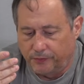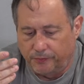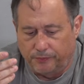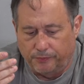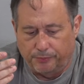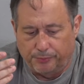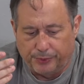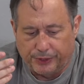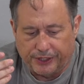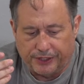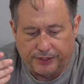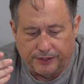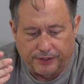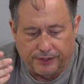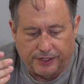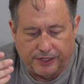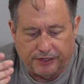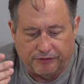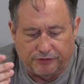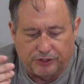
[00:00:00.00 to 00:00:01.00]
But
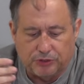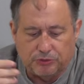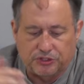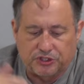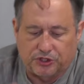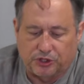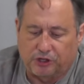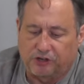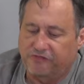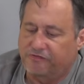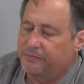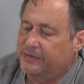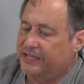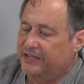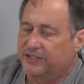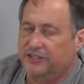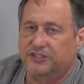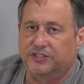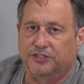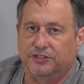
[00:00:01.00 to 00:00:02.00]
if you served me
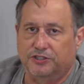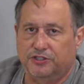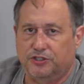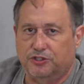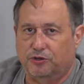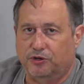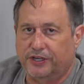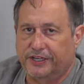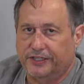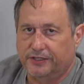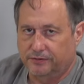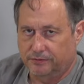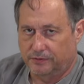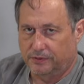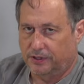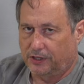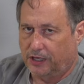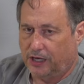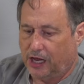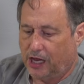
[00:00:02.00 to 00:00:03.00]
this in Detroit,
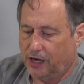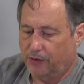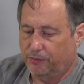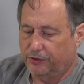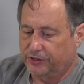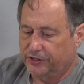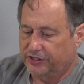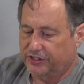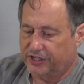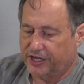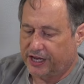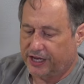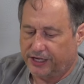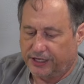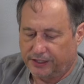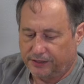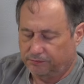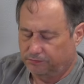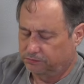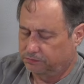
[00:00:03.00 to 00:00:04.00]
I would
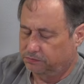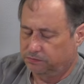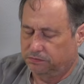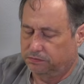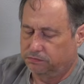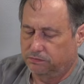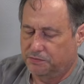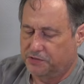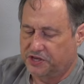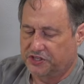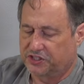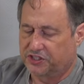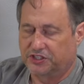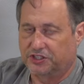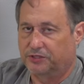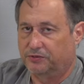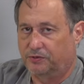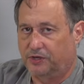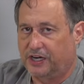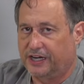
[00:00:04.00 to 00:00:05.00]
say this
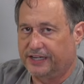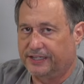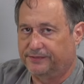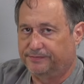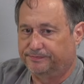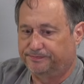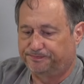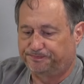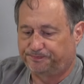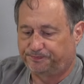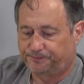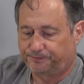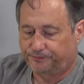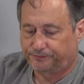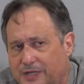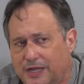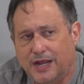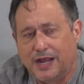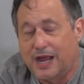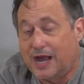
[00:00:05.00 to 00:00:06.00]
isn't right.
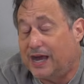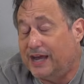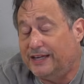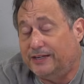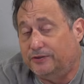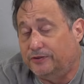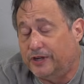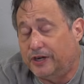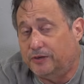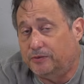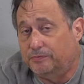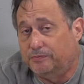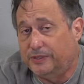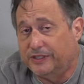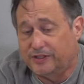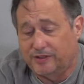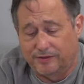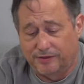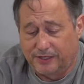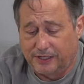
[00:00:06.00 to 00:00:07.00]
I don't know, but
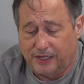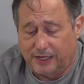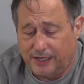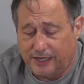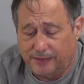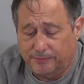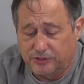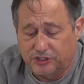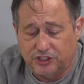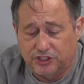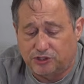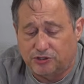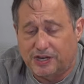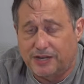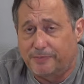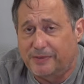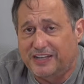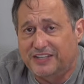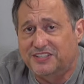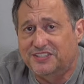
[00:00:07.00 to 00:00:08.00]
I'm just trying to
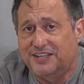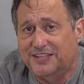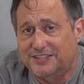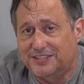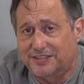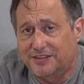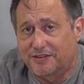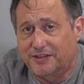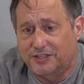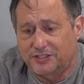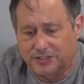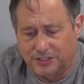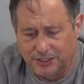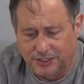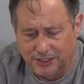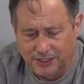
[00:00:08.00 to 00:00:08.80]
make sense of this.